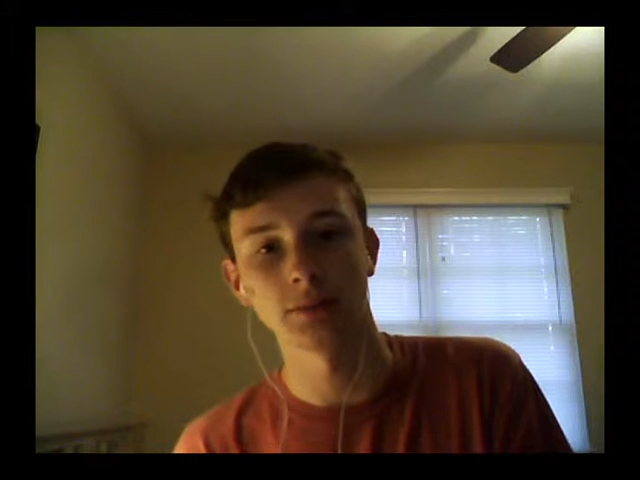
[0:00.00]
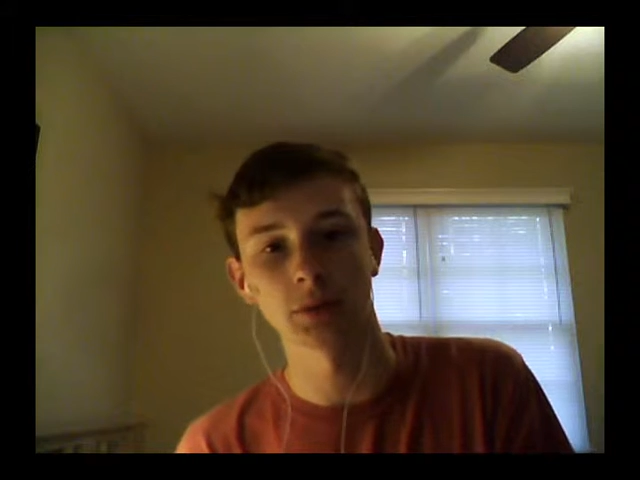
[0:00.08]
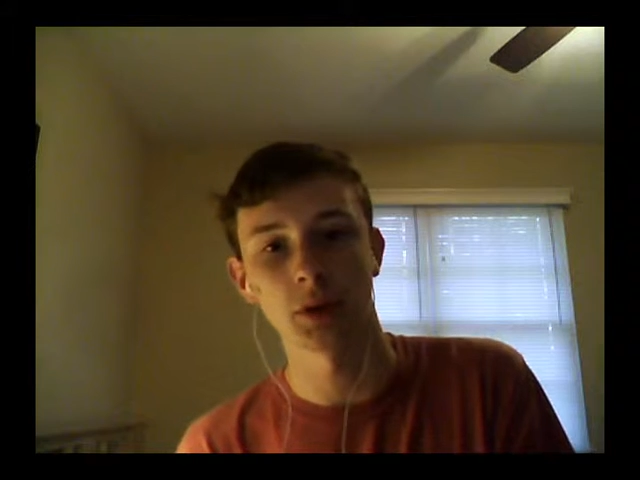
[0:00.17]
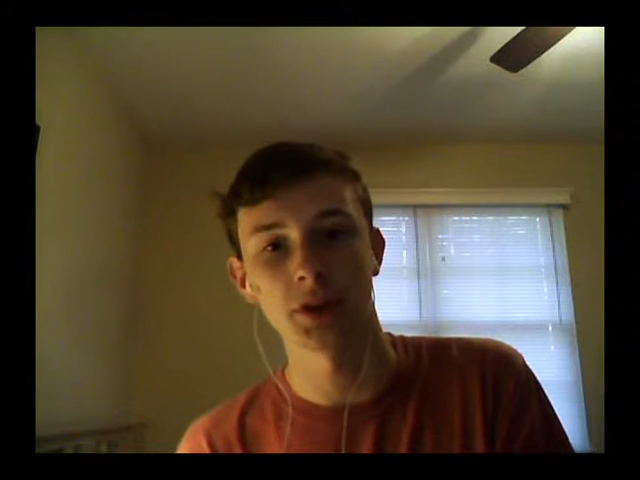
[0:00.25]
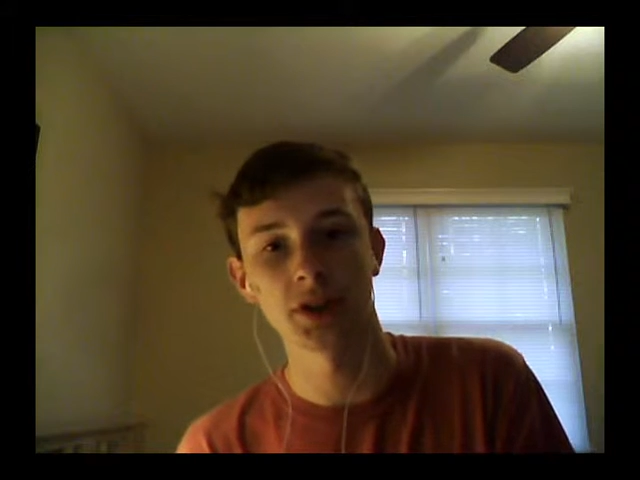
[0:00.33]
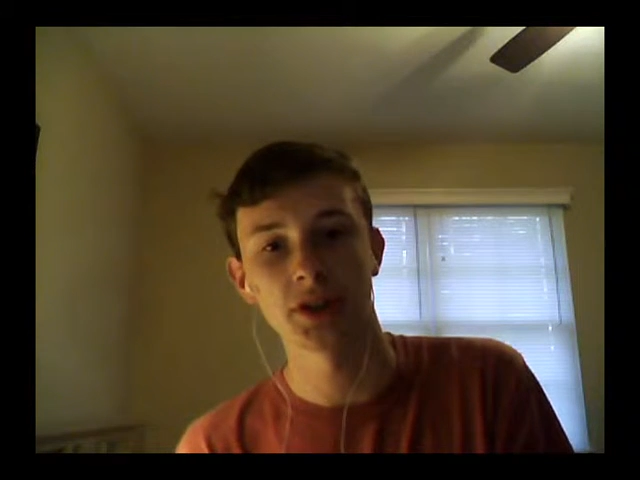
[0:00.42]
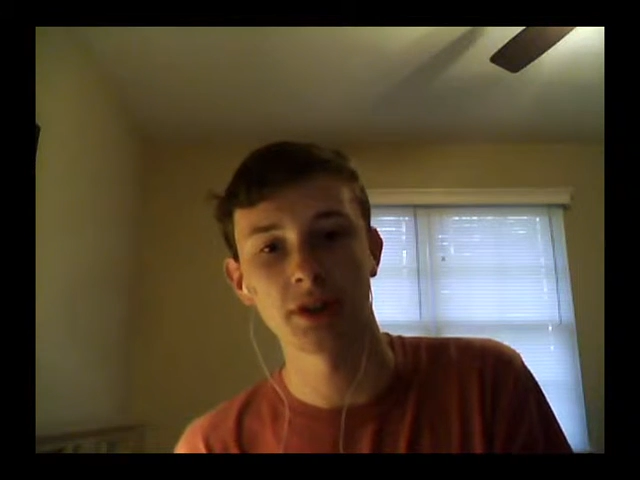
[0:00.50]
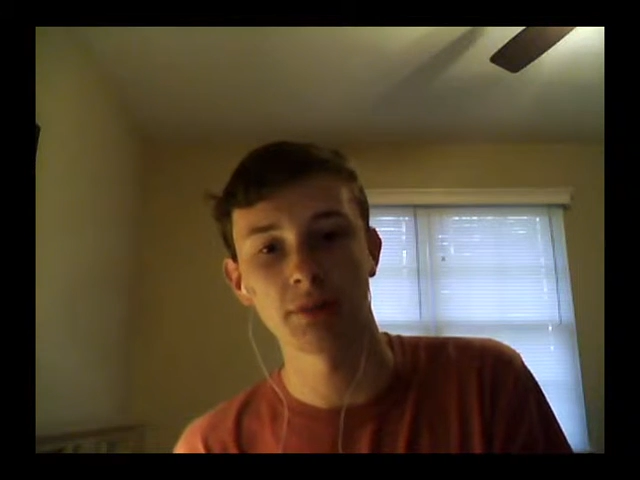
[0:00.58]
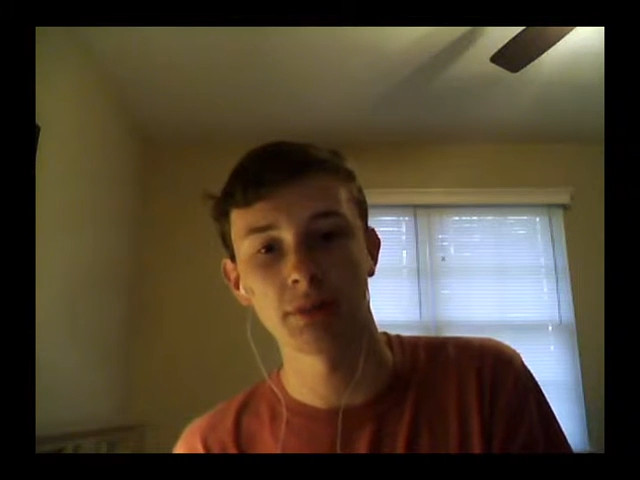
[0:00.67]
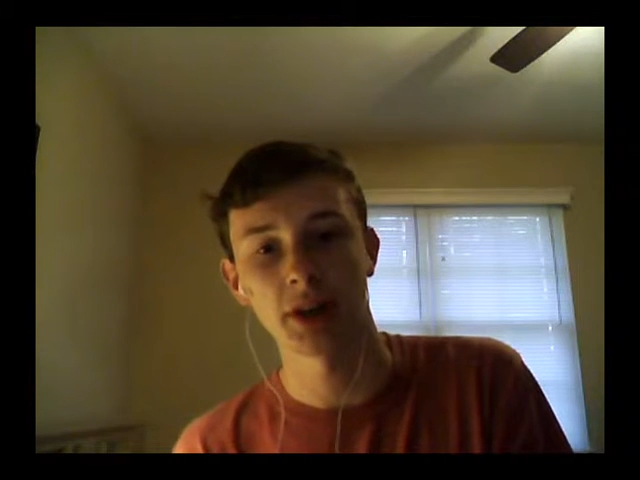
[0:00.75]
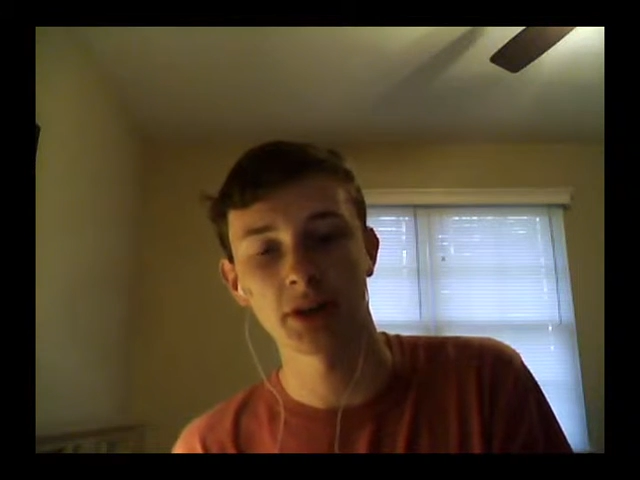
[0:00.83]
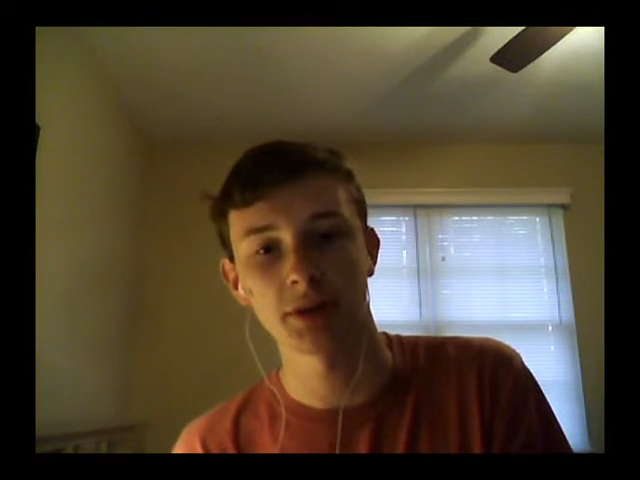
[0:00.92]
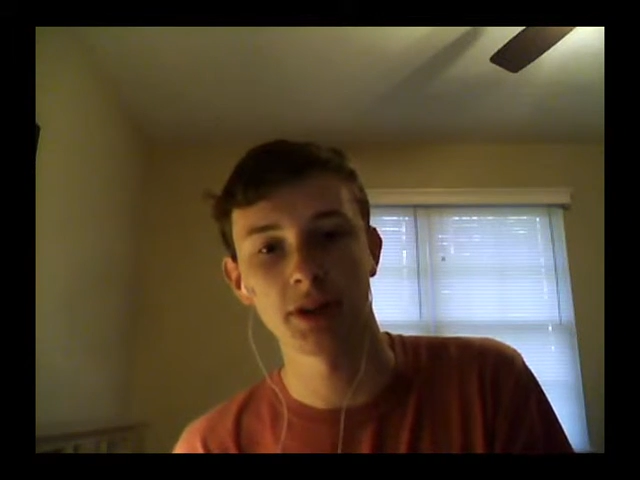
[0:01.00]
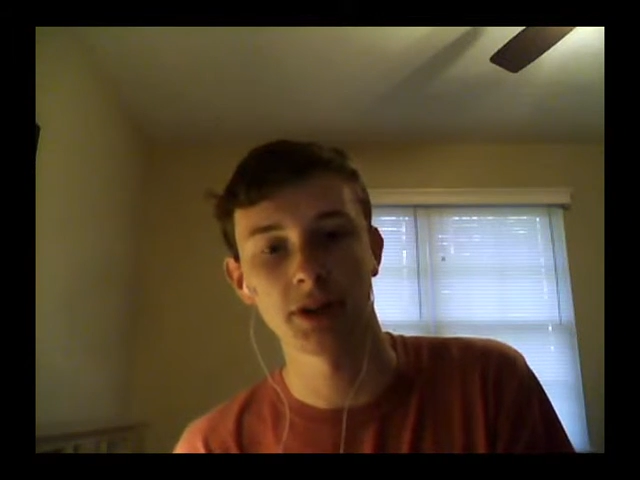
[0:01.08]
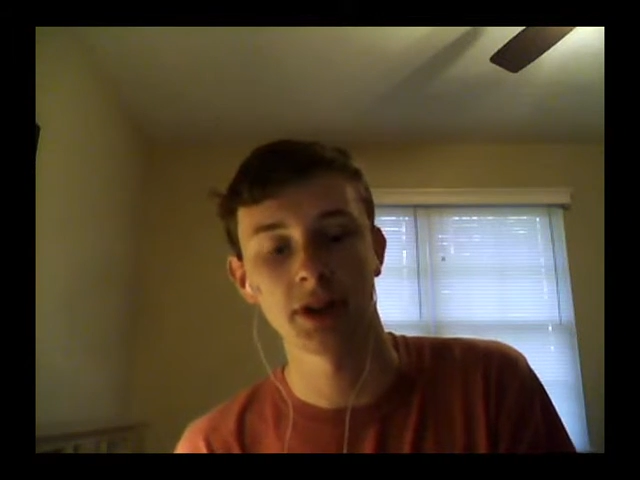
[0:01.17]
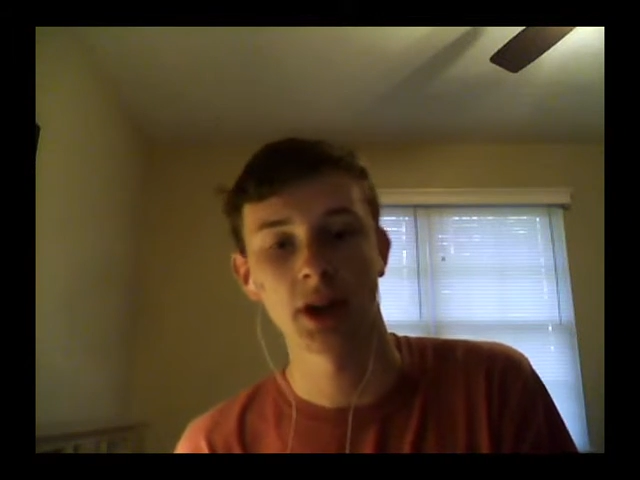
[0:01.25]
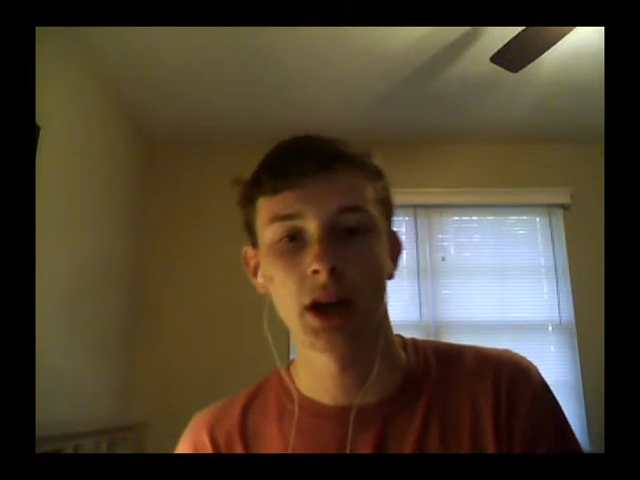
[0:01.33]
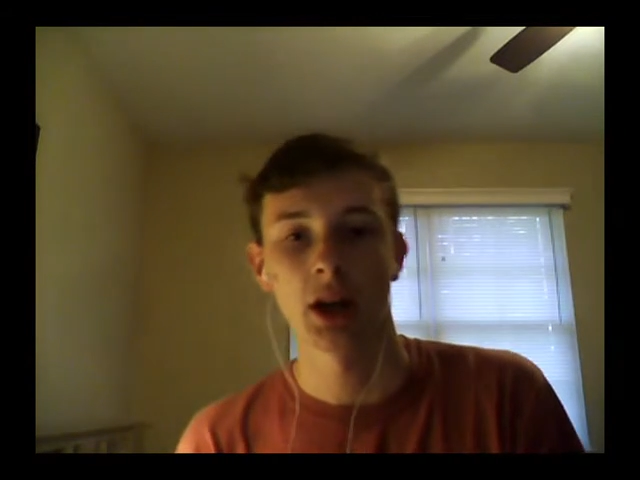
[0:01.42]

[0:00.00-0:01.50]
rigid simplex because